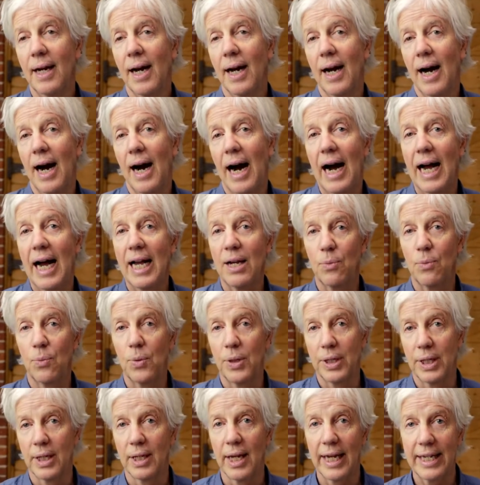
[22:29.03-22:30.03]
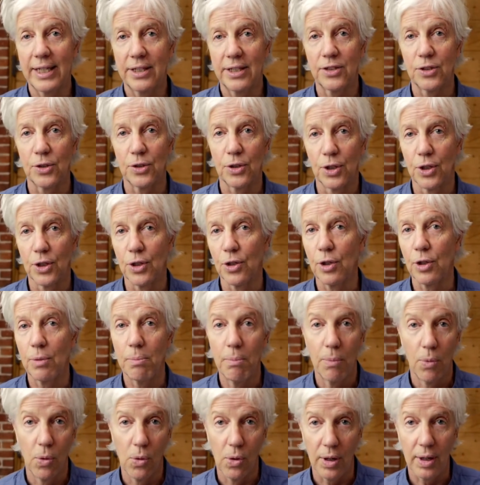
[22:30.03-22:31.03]
I would like to learn
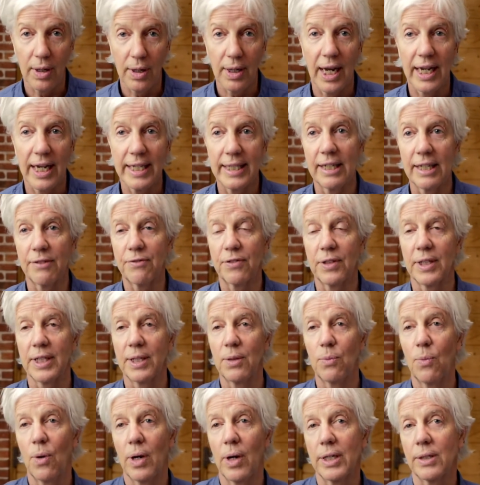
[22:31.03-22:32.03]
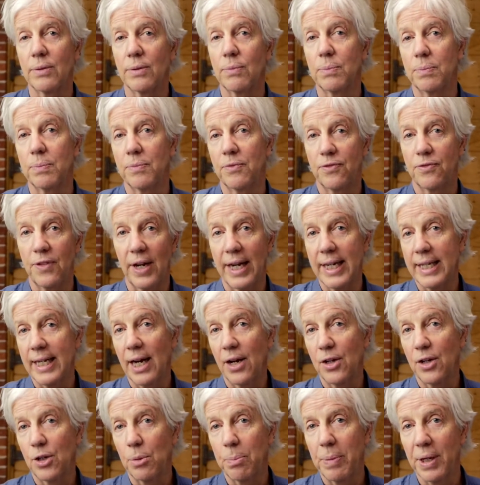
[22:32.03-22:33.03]
more. I definitely want to find
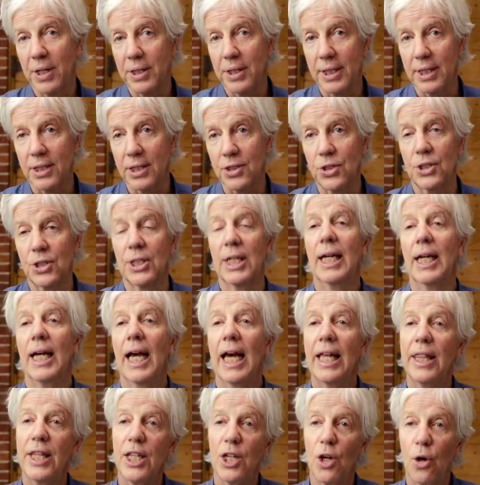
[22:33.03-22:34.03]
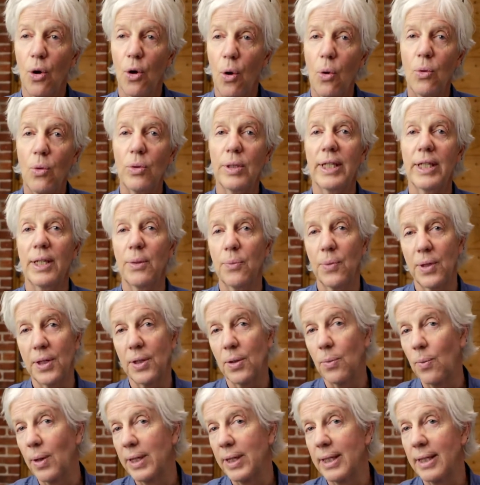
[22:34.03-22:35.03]
out about this. And the only
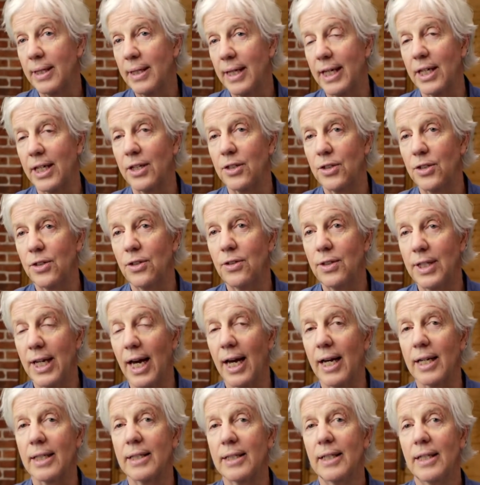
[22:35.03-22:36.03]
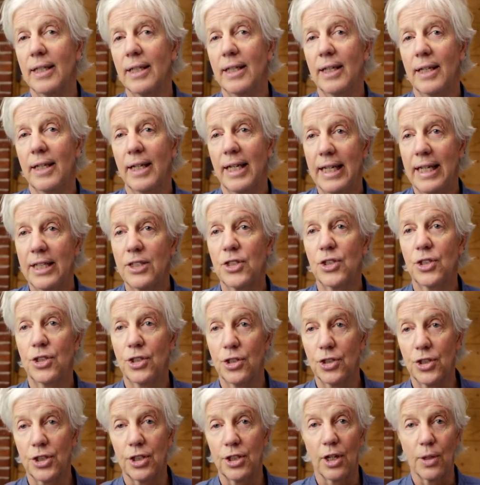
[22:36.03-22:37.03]
real way that they can do that is
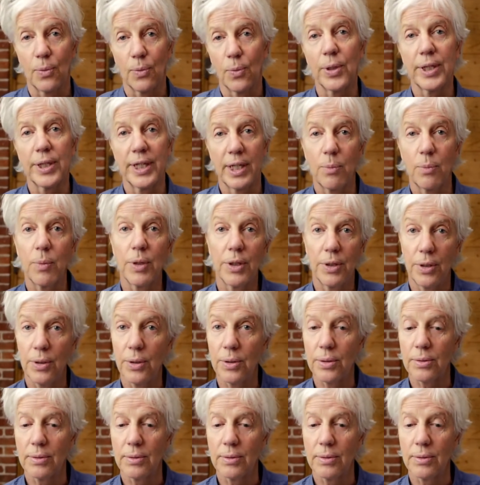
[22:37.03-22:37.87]
to start working with you.